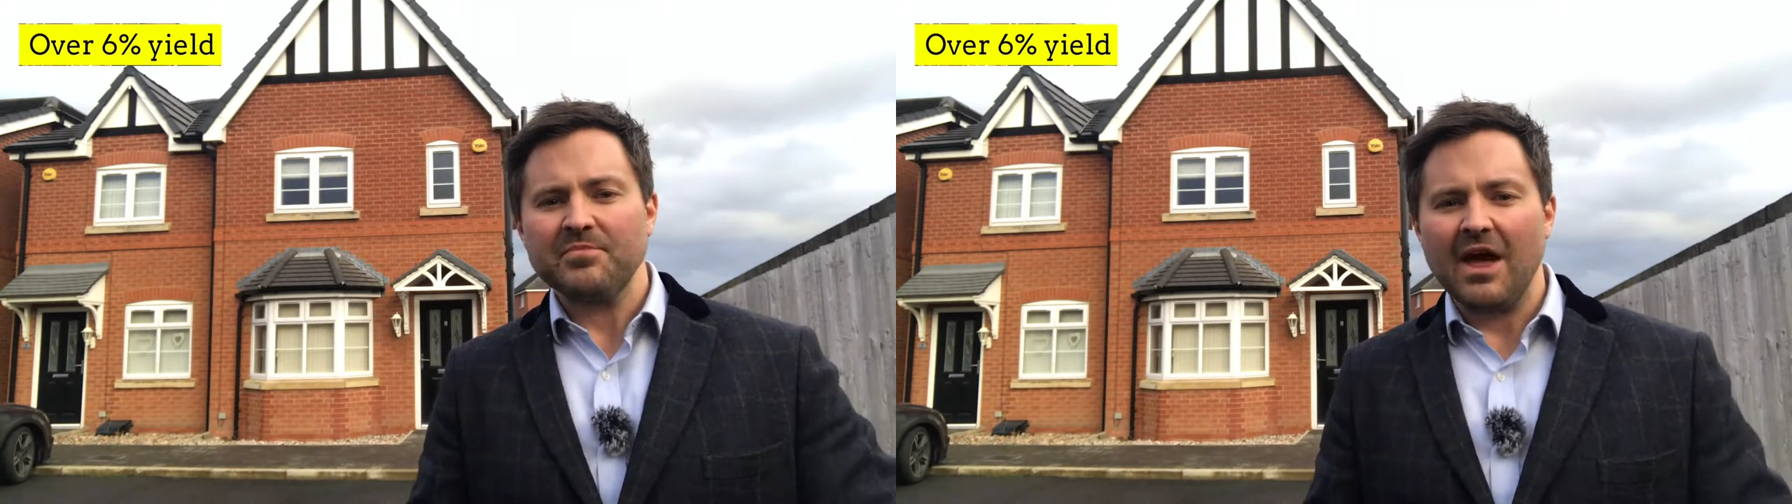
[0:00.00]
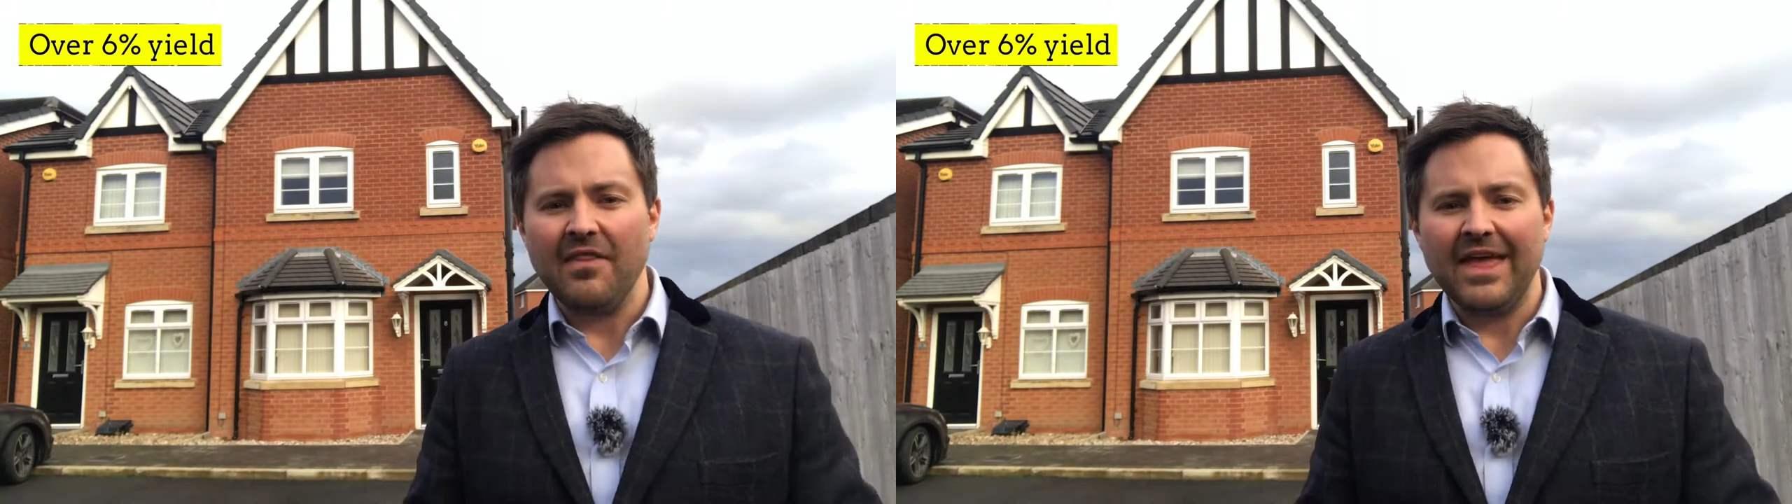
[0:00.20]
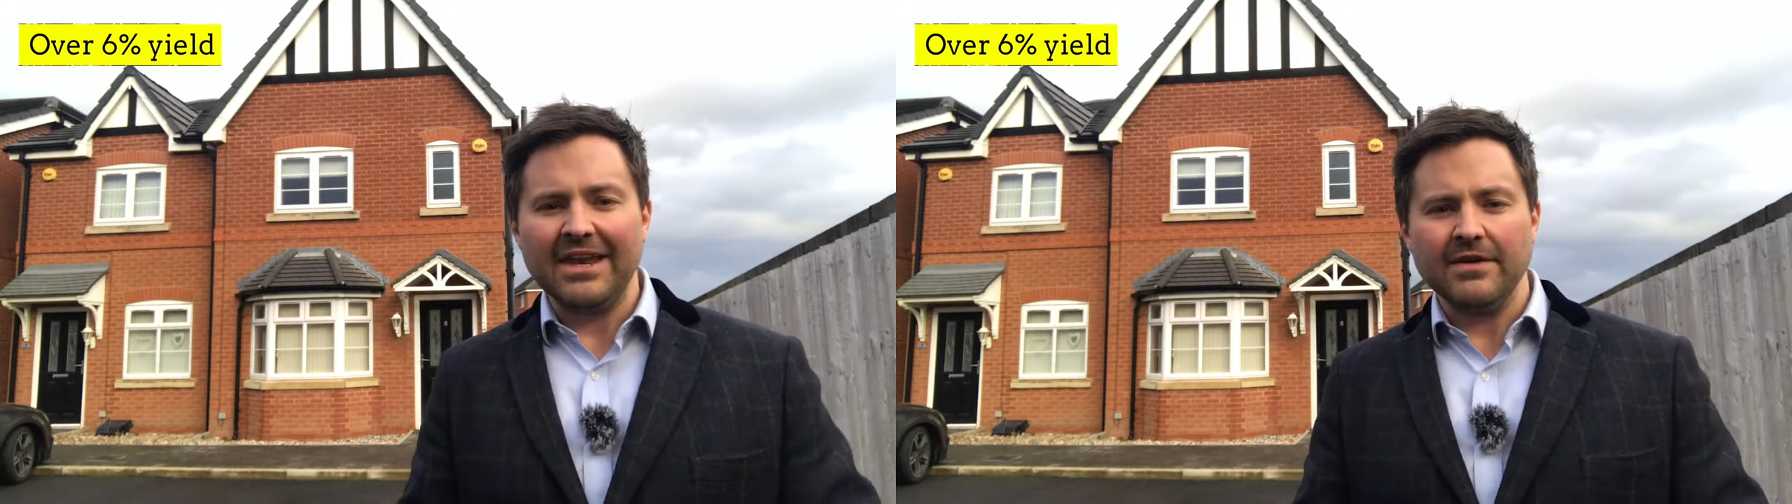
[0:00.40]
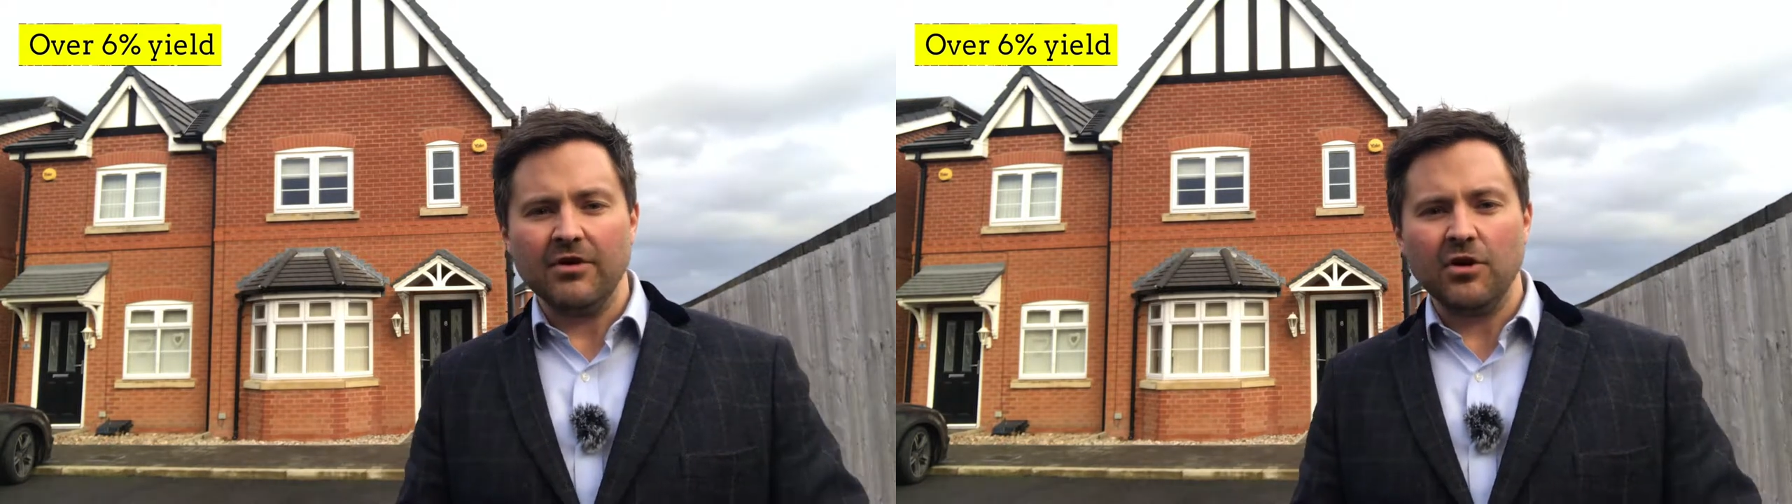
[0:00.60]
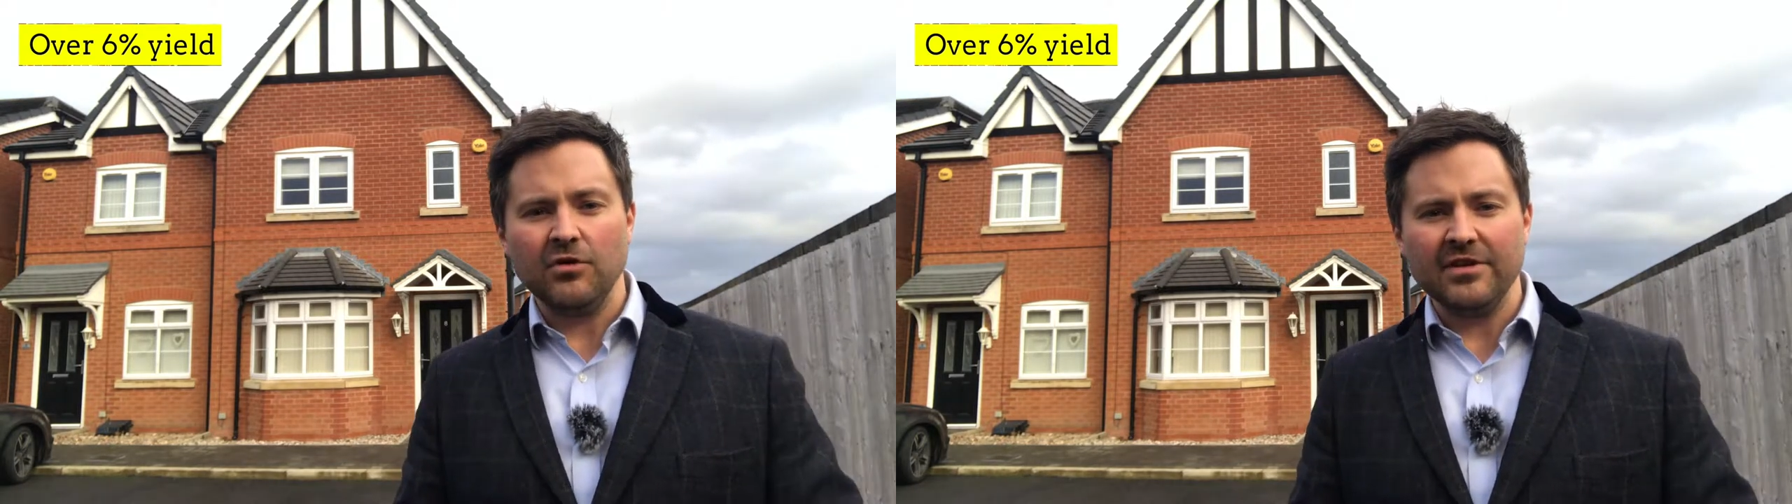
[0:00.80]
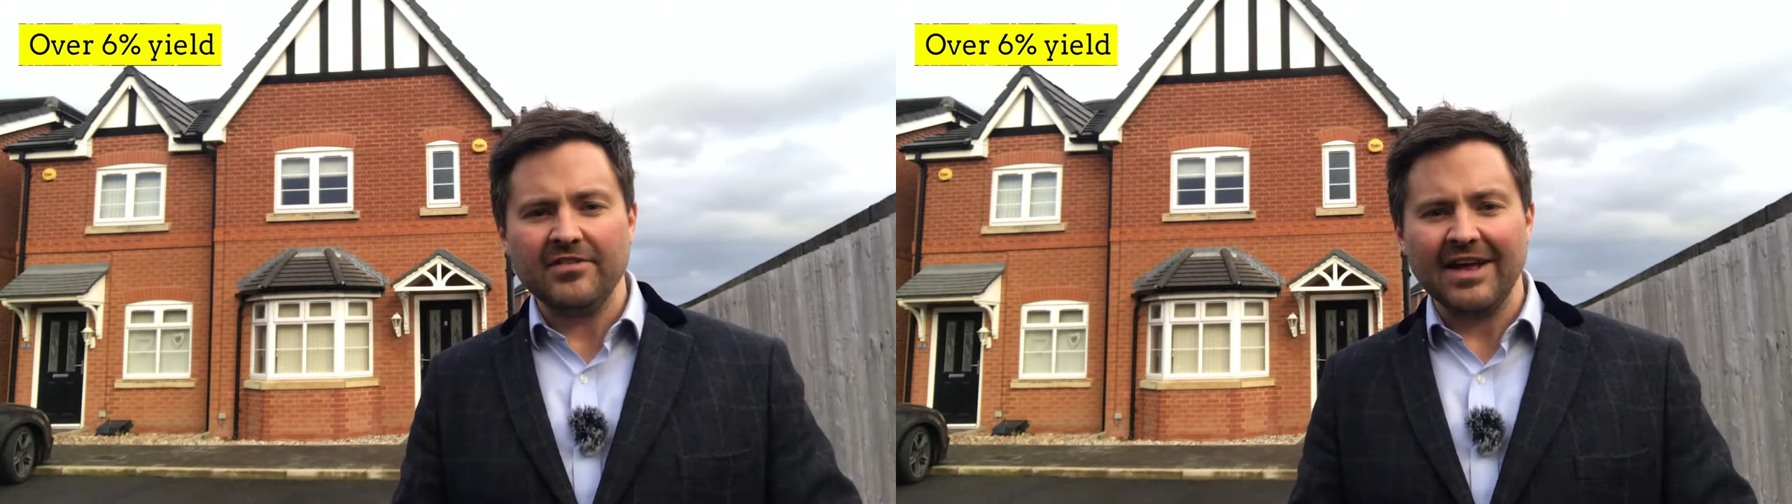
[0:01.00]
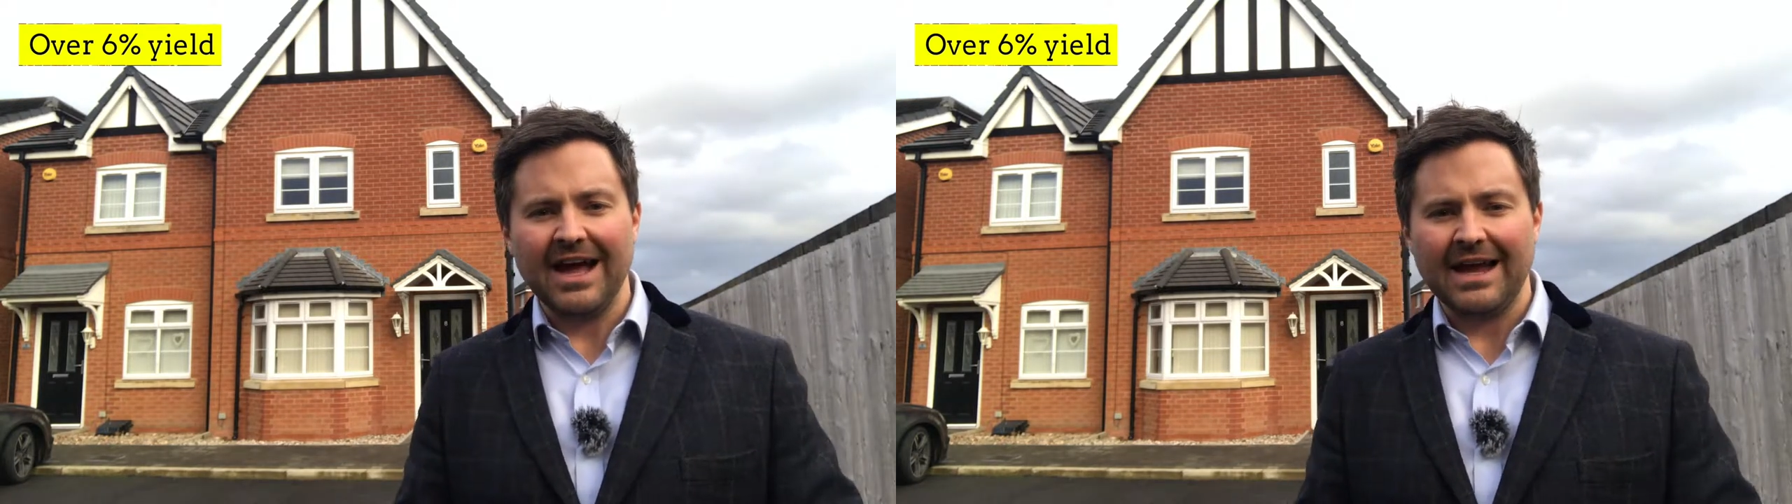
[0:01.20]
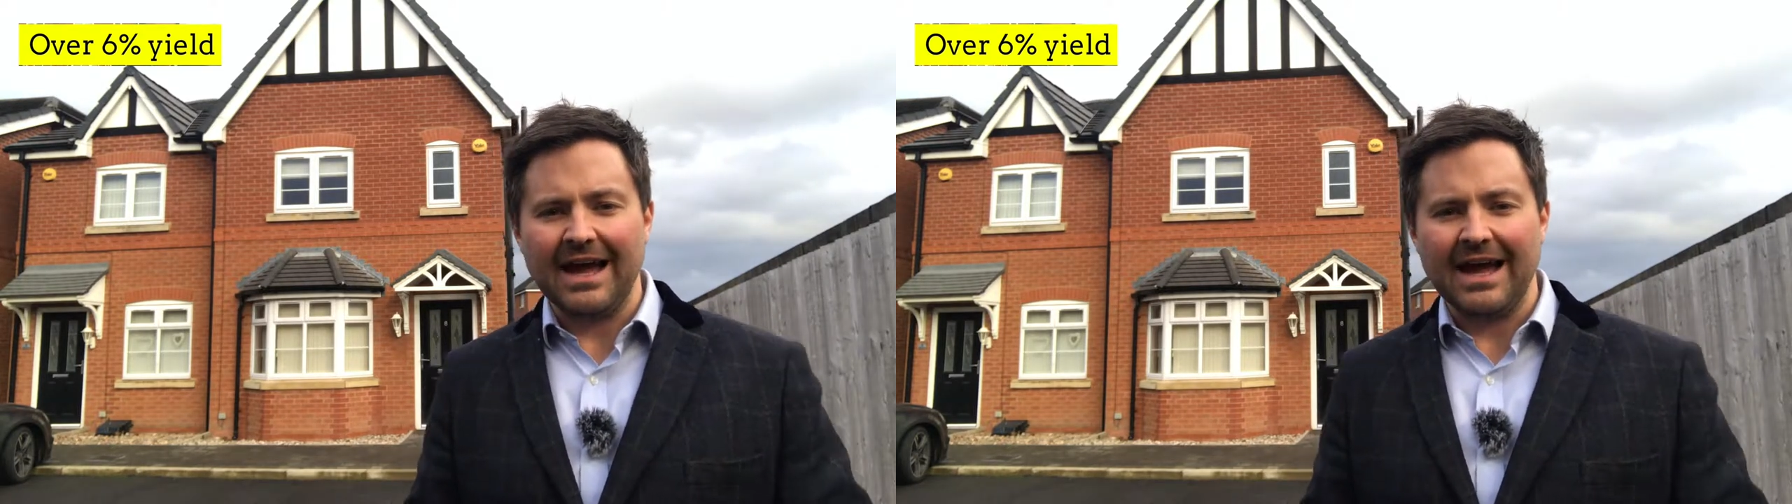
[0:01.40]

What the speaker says: at the end of a cul-de-sac,